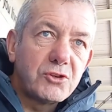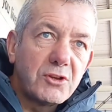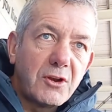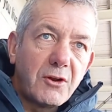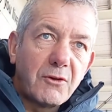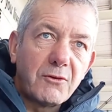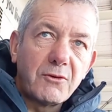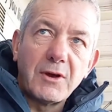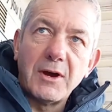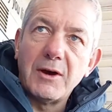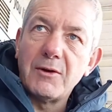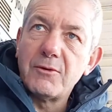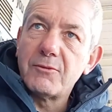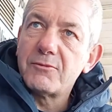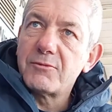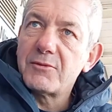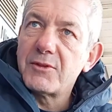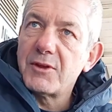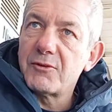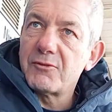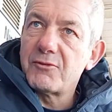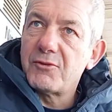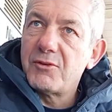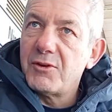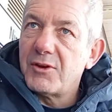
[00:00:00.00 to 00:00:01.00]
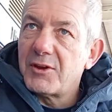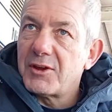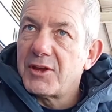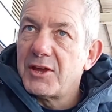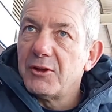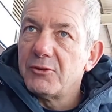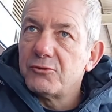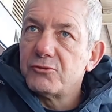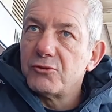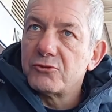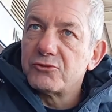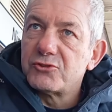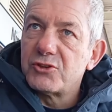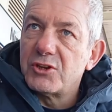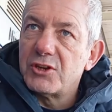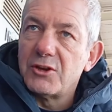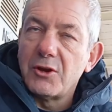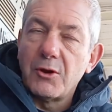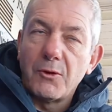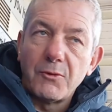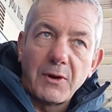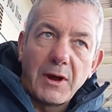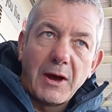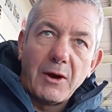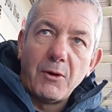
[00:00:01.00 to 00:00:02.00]
You don't know, you know, Gil Dudson. You
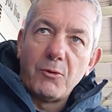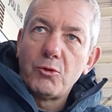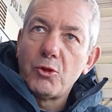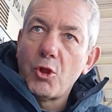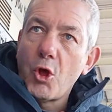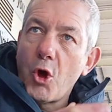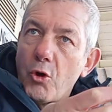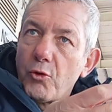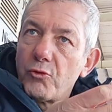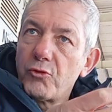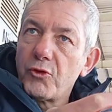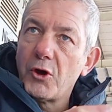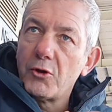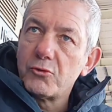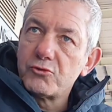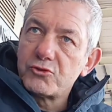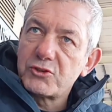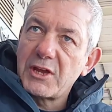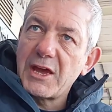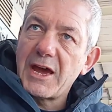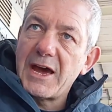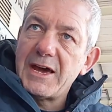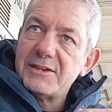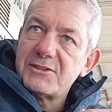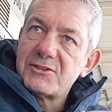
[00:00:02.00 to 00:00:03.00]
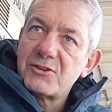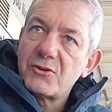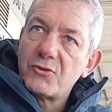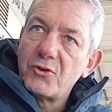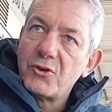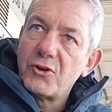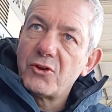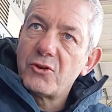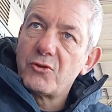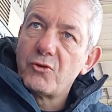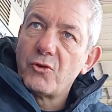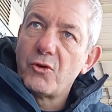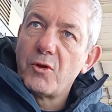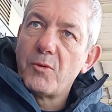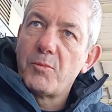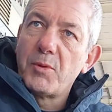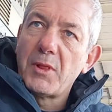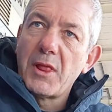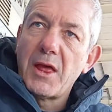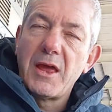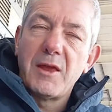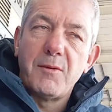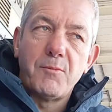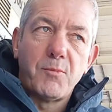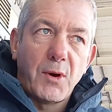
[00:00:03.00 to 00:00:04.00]
don't know how long those guys are going to play.